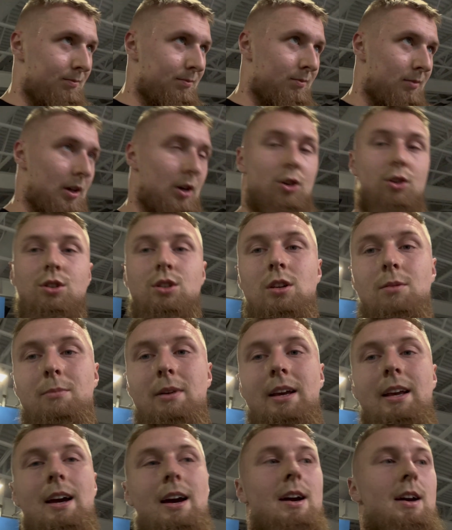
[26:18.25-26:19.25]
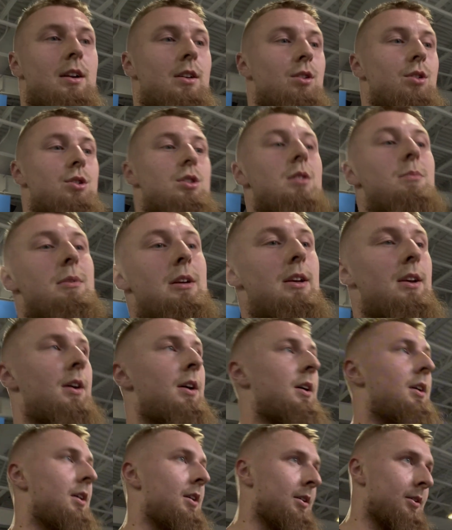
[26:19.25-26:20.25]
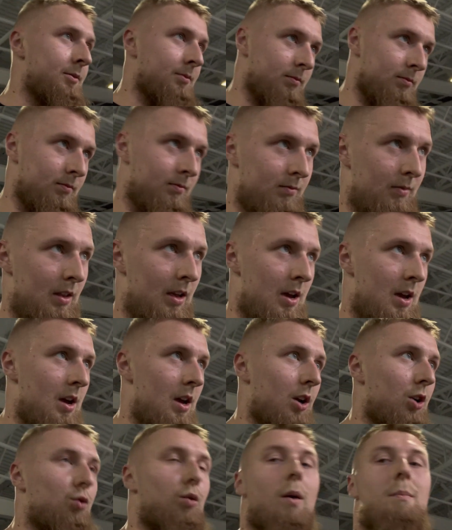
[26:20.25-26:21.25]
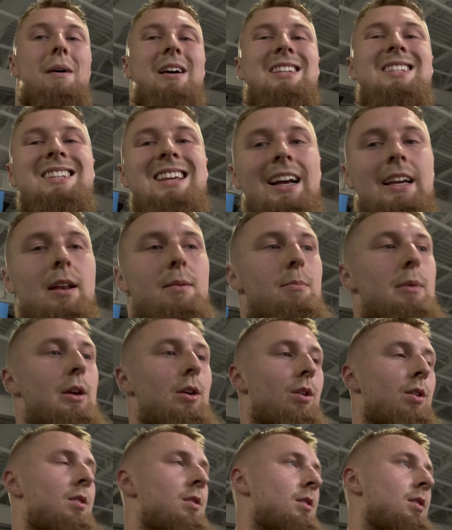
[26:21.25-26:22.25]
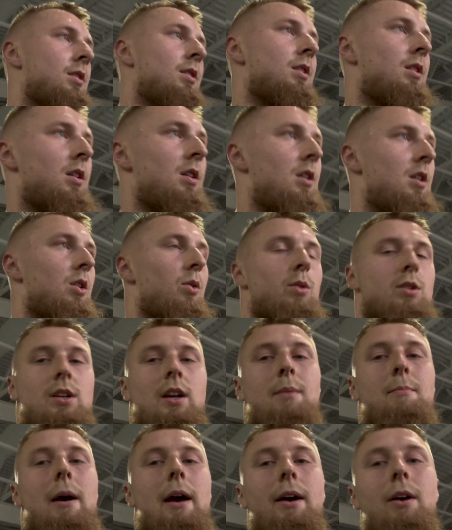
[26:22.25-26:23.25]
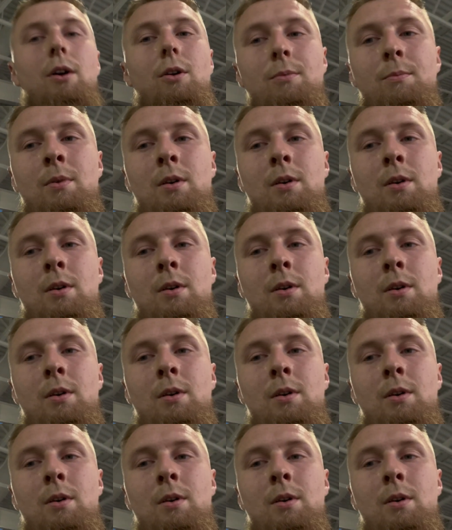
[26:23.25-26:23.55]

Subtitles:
And you'll see me grab my second meal once I get back home.